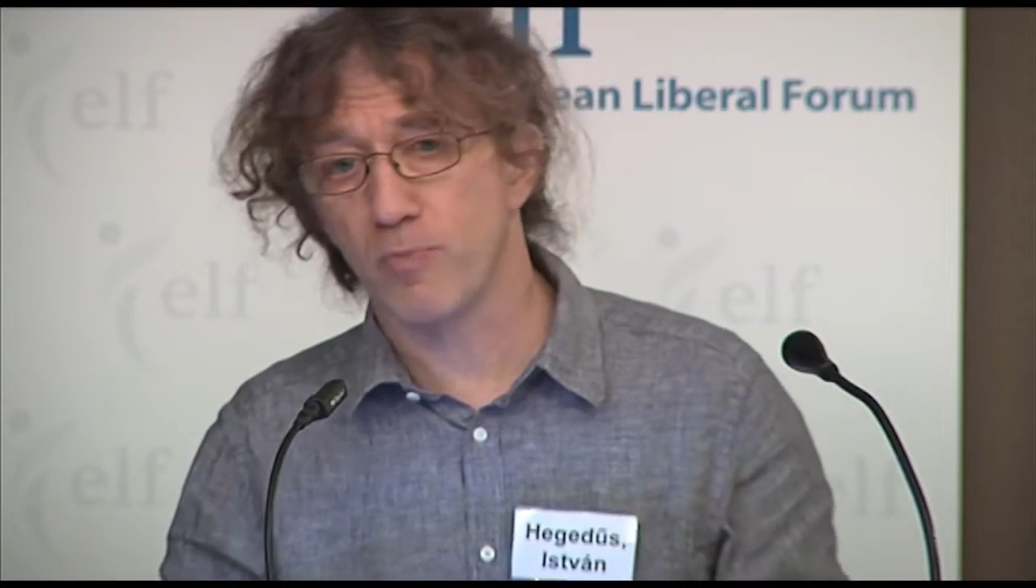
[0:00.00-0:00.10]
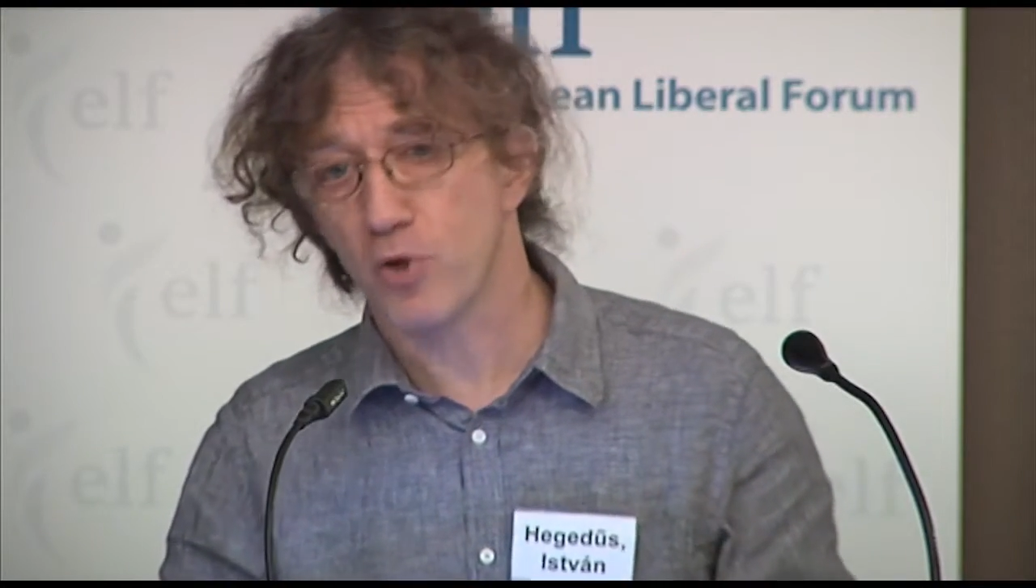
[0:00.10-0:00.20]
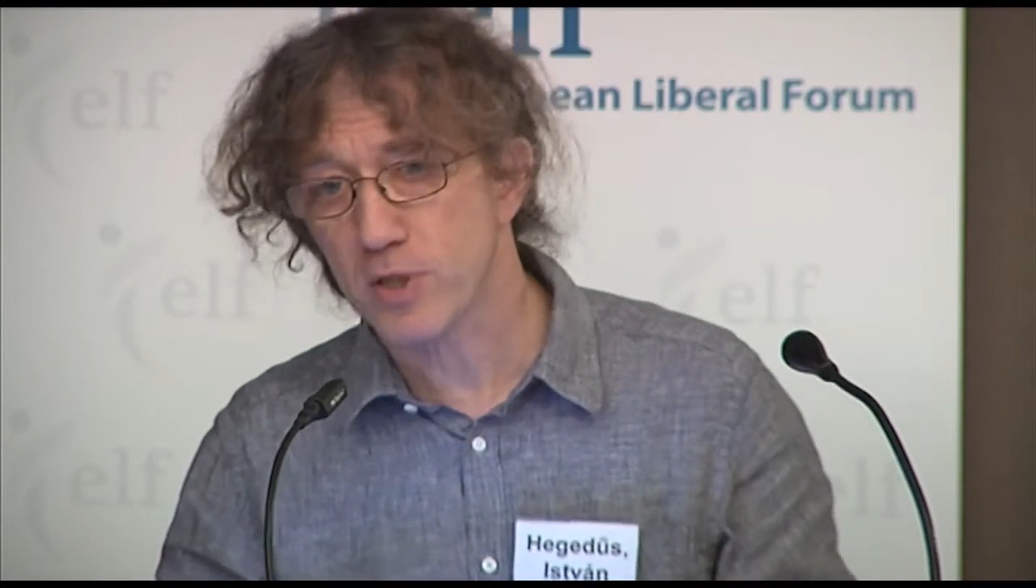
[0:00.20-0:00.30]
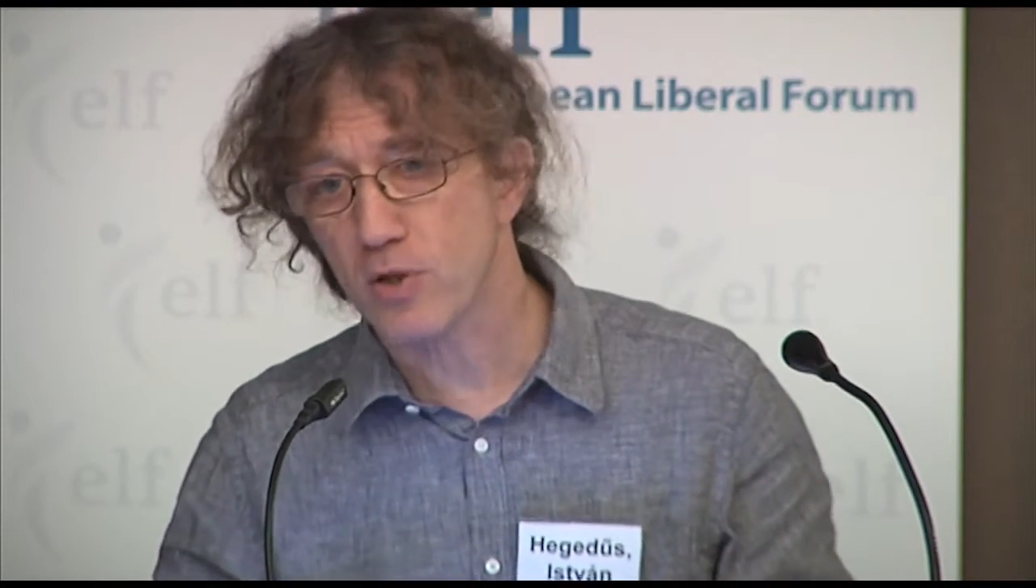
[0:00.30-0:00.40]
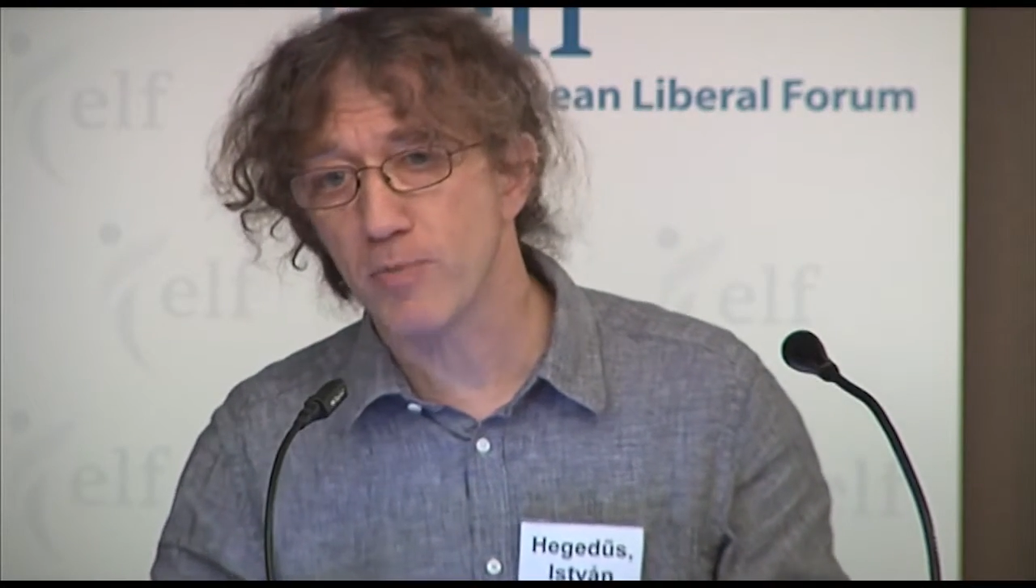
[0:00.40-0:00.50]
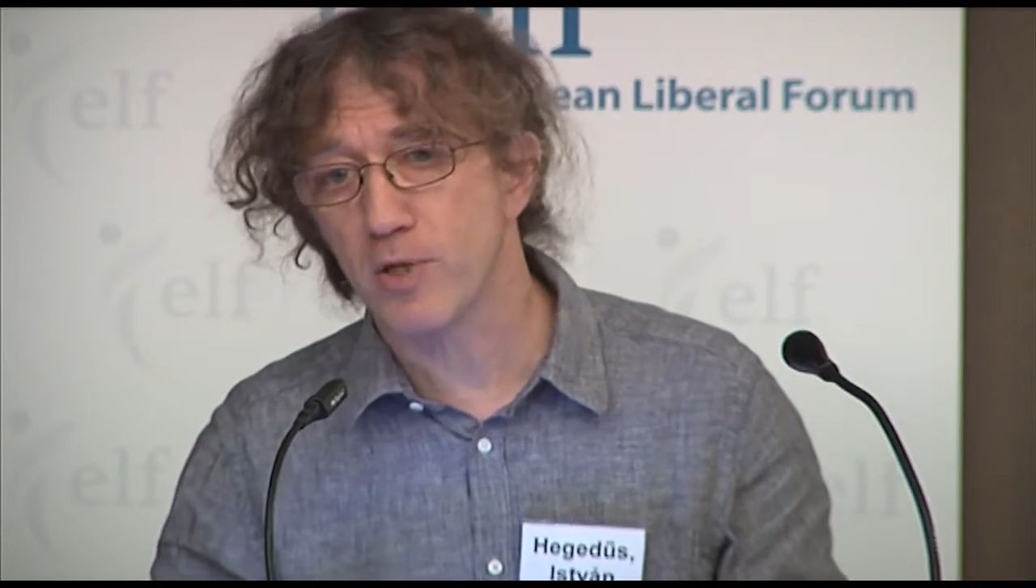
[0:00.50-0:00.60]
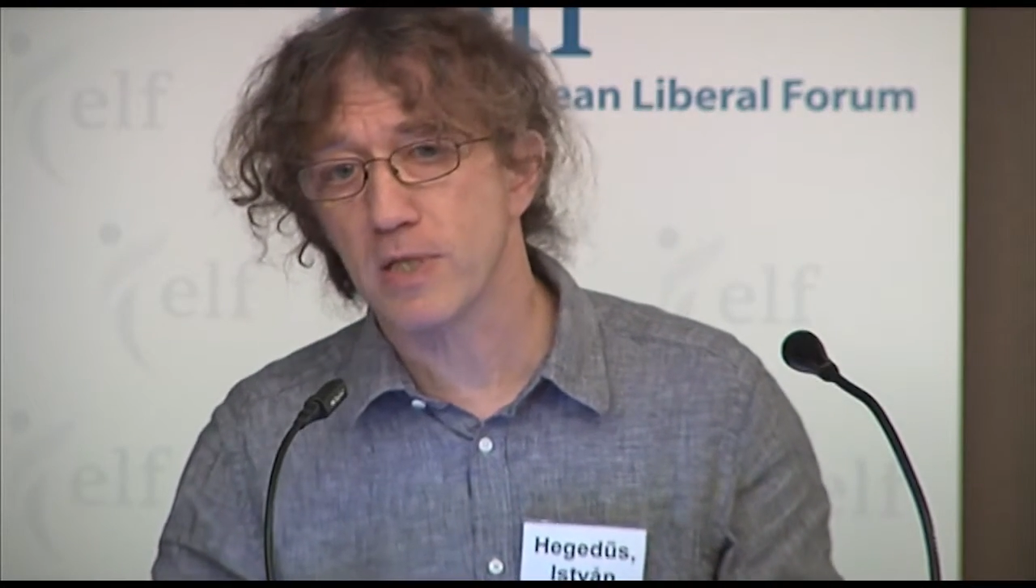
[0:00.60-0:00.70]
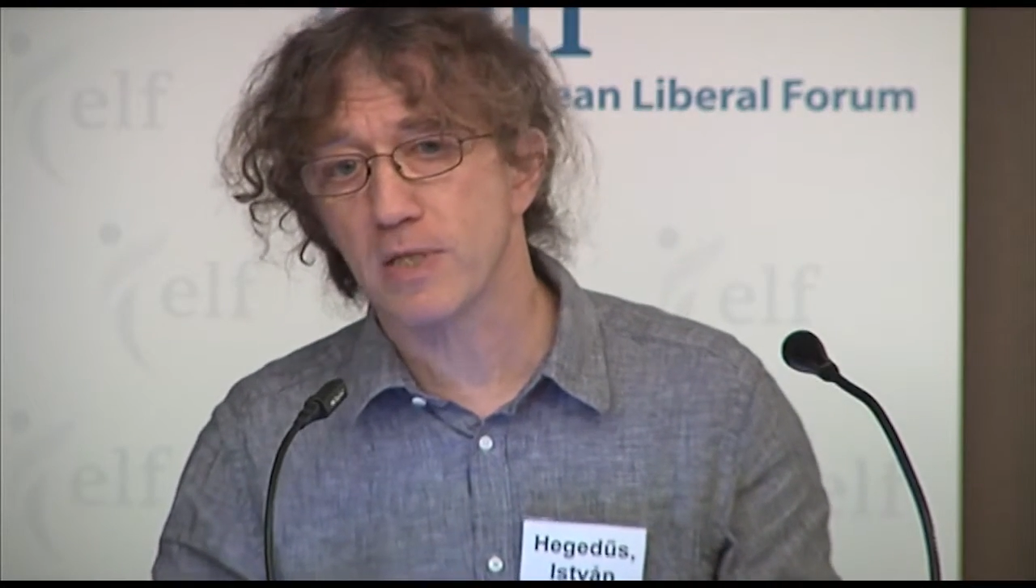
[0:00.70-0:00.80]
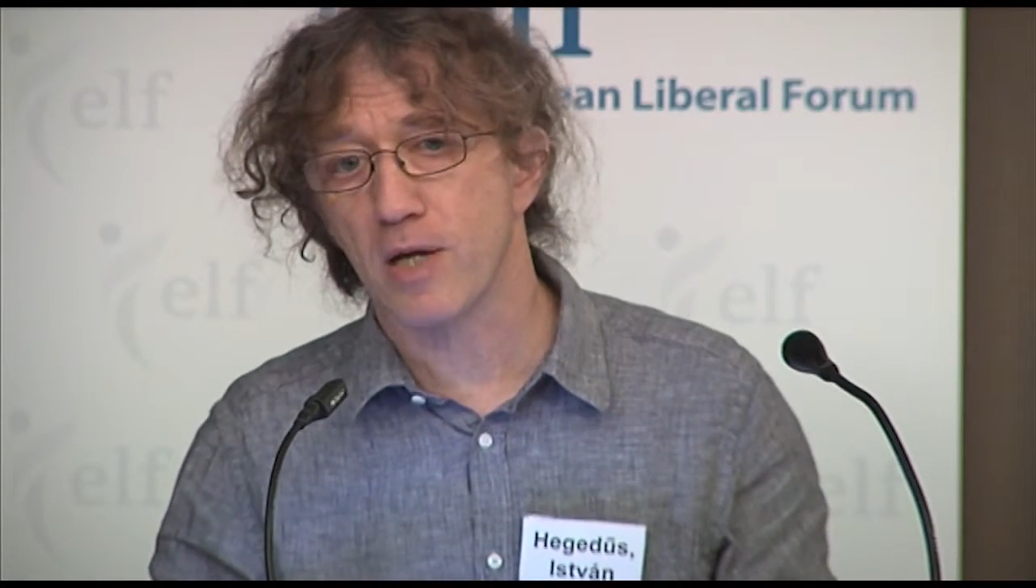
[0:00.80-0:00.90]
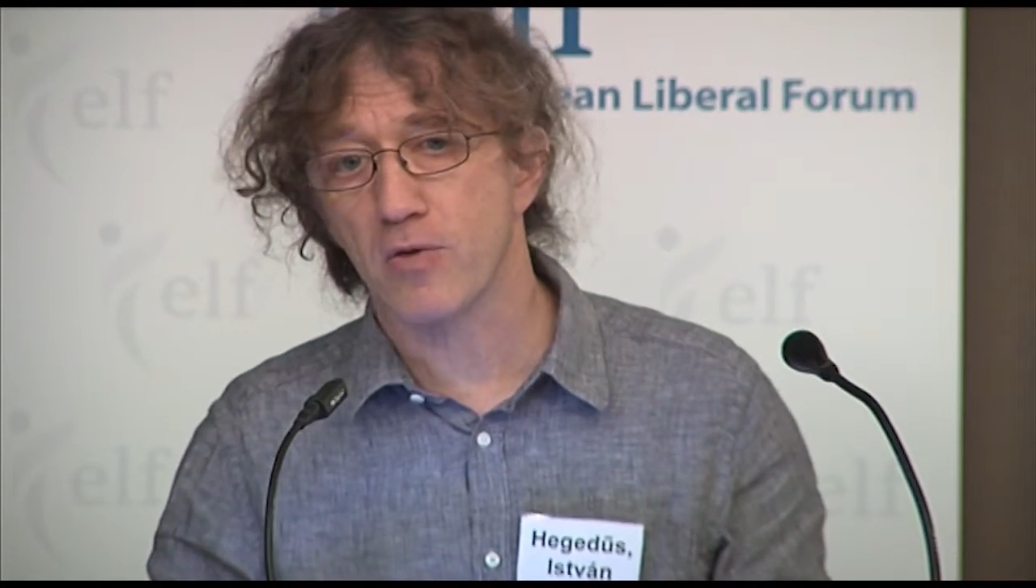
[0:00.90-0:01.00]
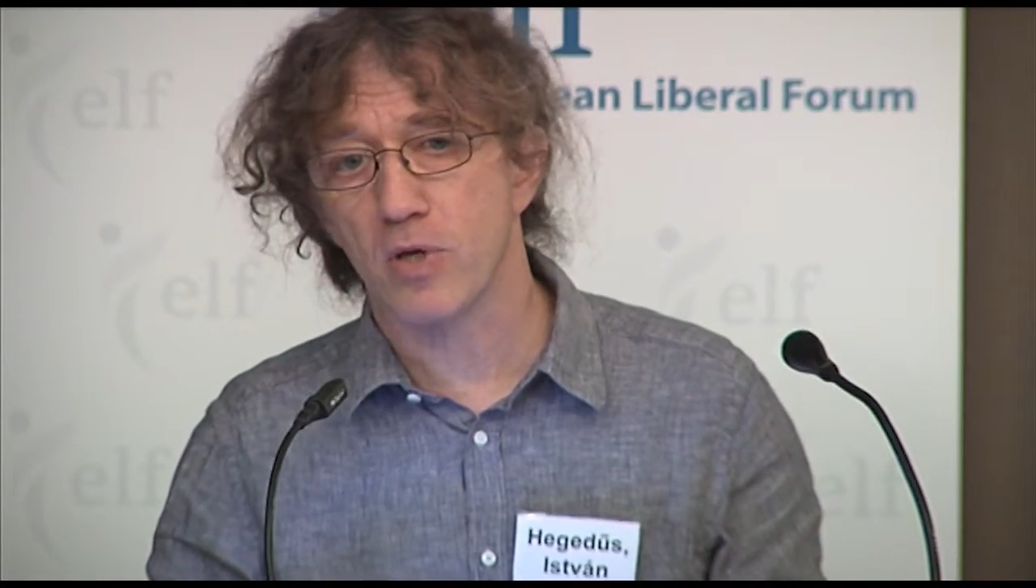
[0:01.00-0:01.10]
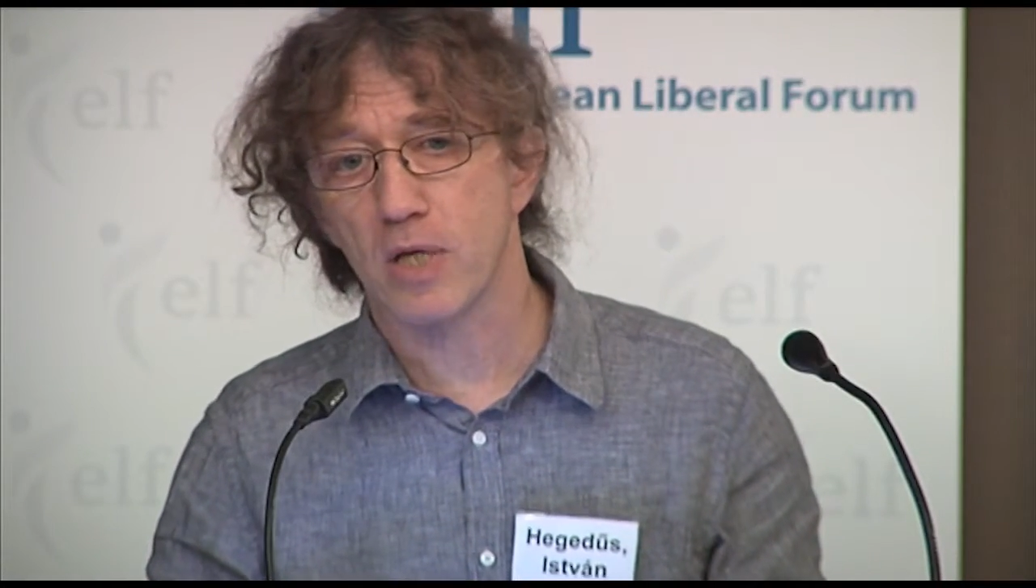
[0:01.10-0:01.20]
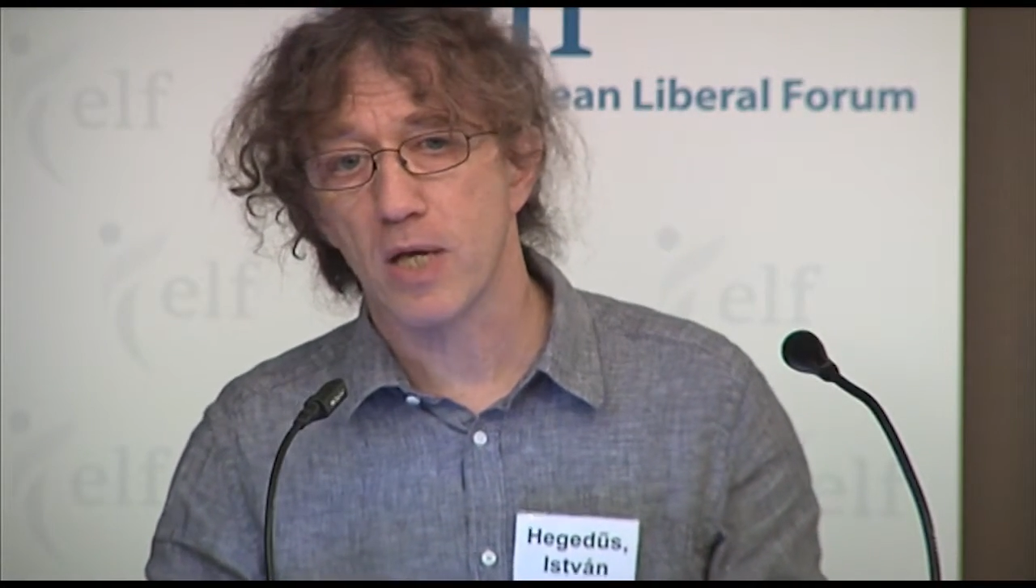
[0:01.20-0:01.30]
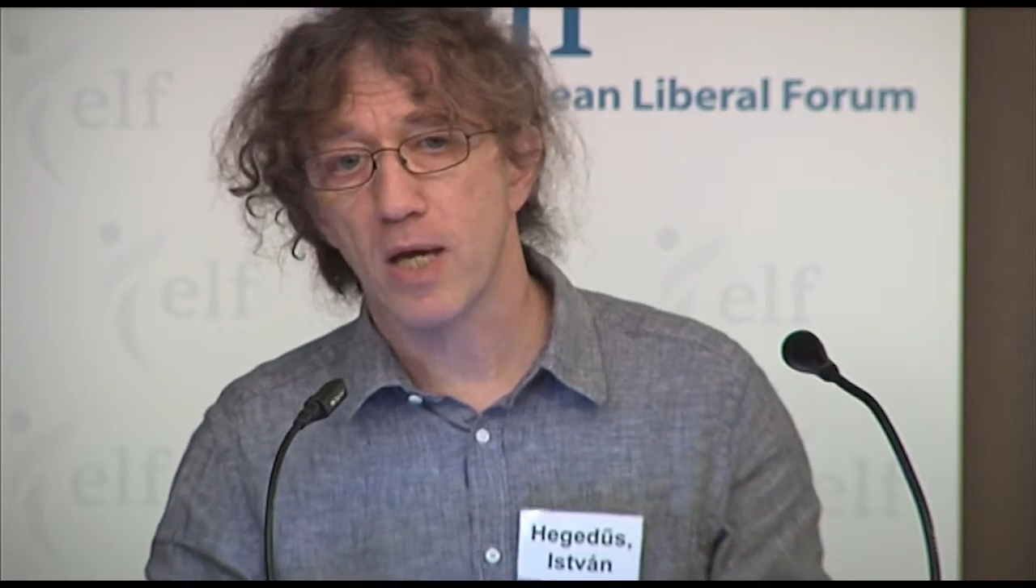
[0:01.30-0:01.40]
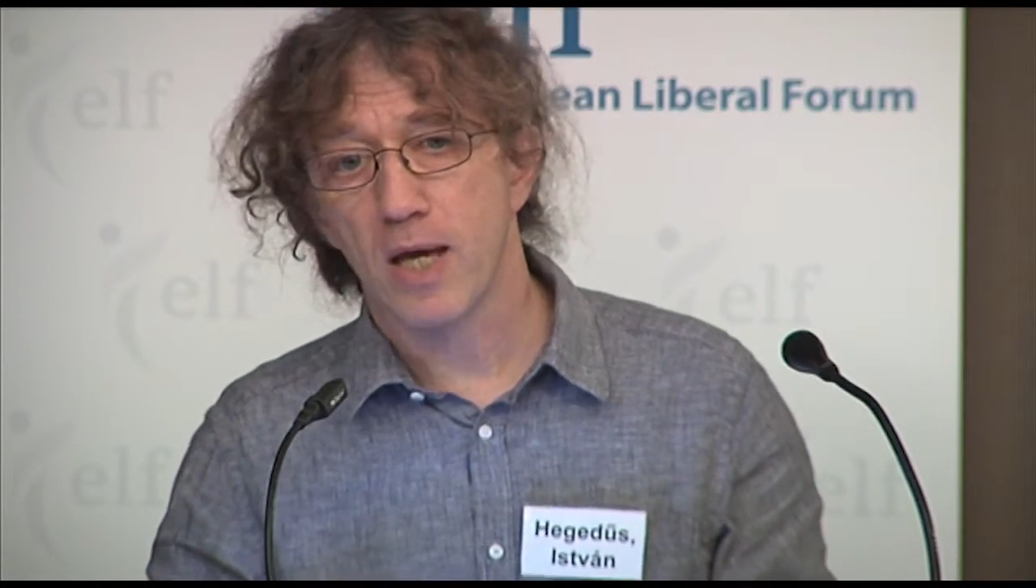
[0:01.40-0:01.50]
post-communist
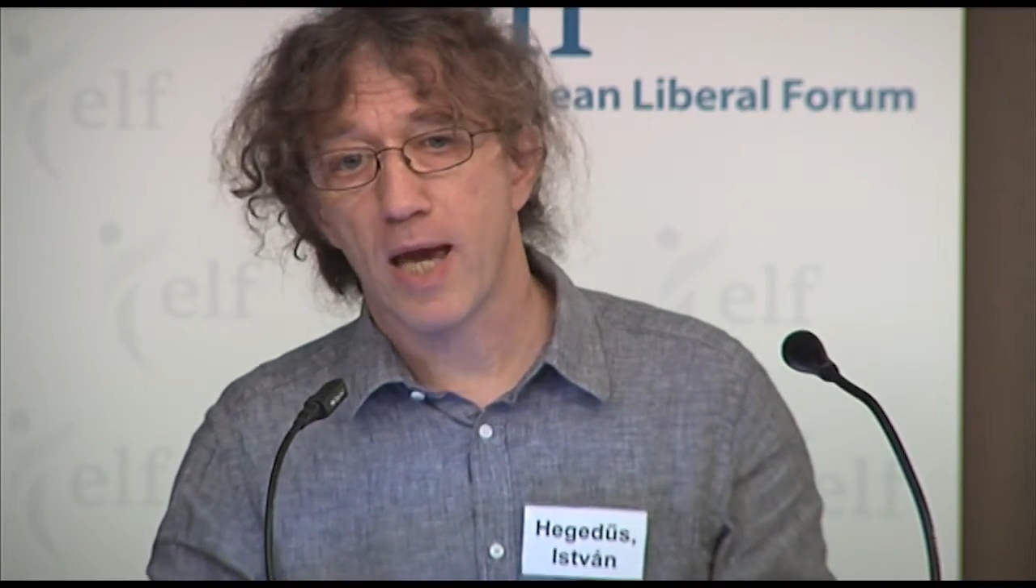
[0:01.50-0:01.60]
country,